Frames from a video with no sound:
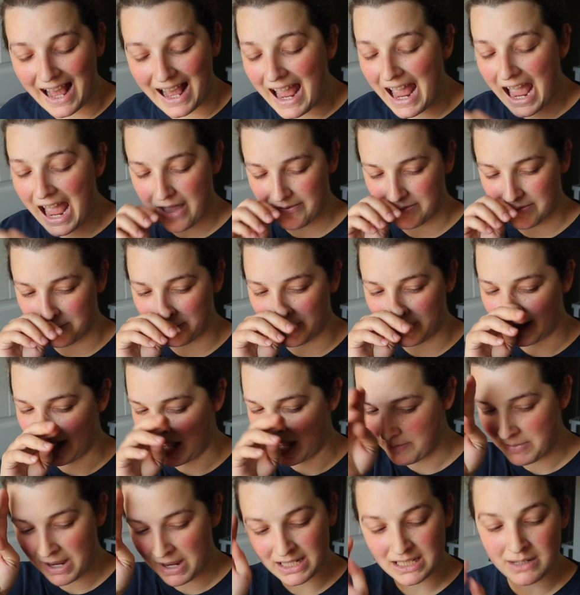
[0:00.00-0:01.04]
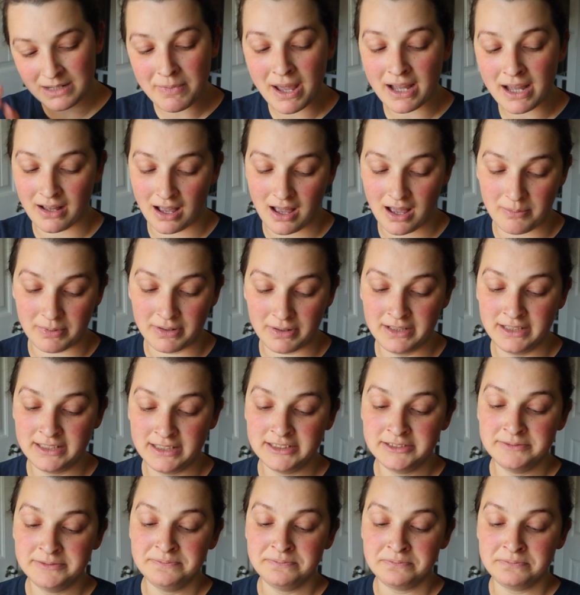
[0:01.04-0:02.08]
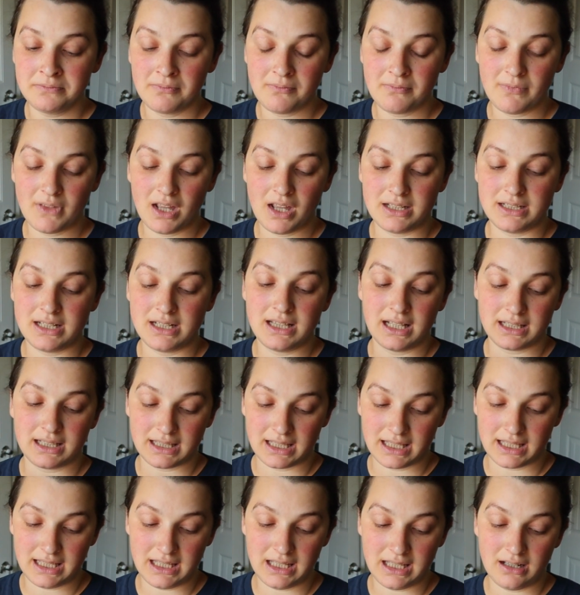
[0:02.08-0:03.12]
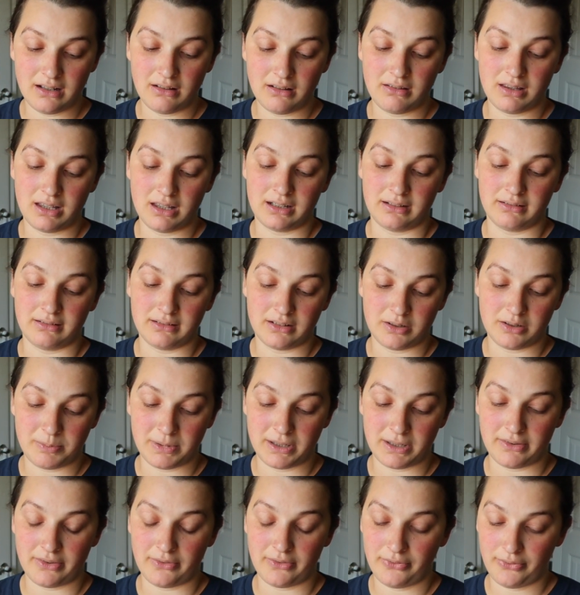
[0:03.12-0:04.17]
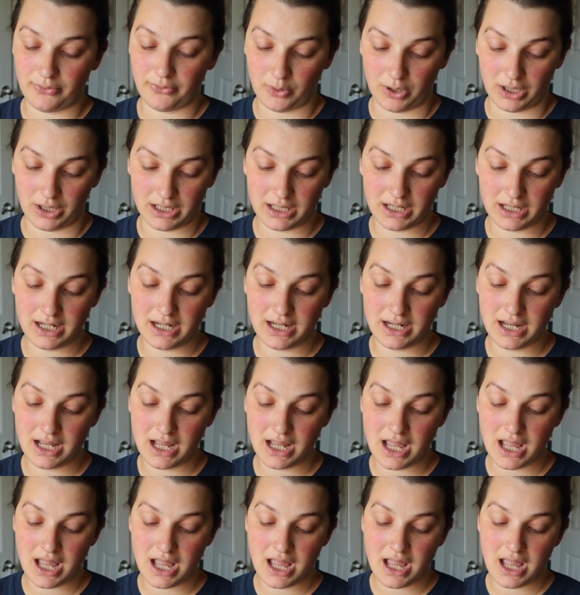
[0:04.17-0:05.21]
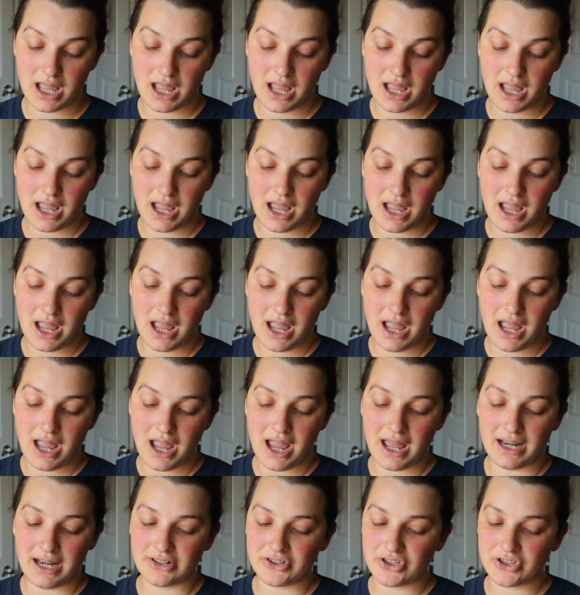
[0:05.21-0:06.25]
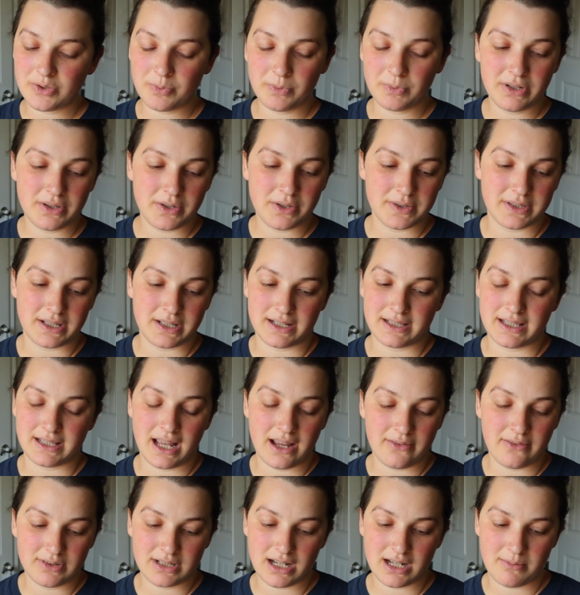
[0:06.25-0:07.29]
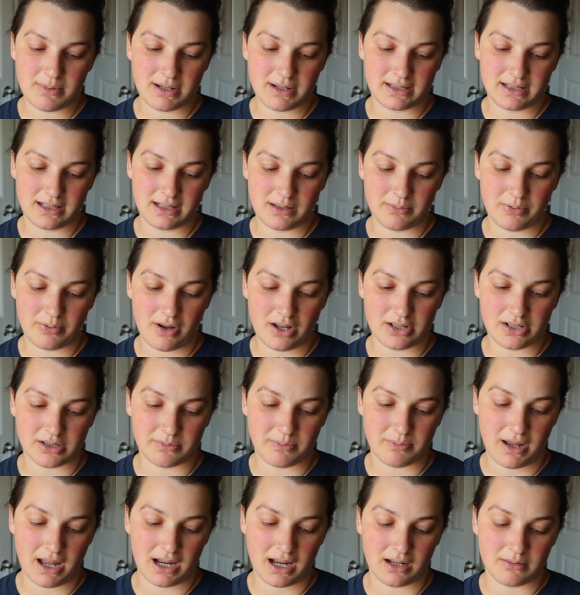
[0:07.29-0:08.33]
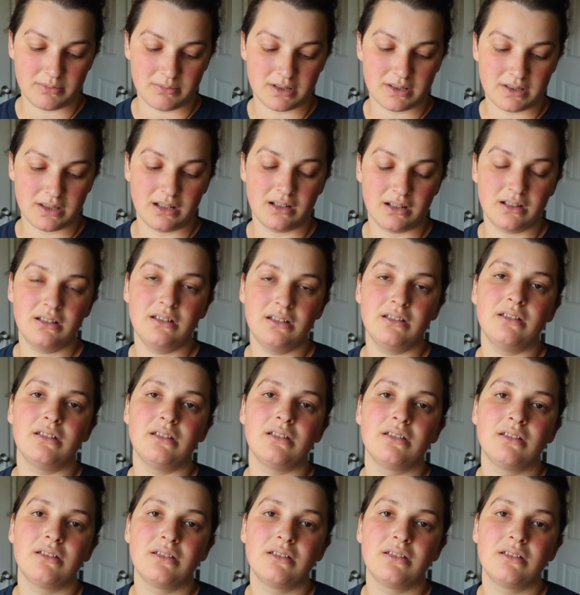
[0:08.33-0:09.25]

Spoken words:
haven't been. I picked it back up and did like the heel and a little bit of the foot, and it's just one of those things that every time I see the project back, I'm just like, ugh,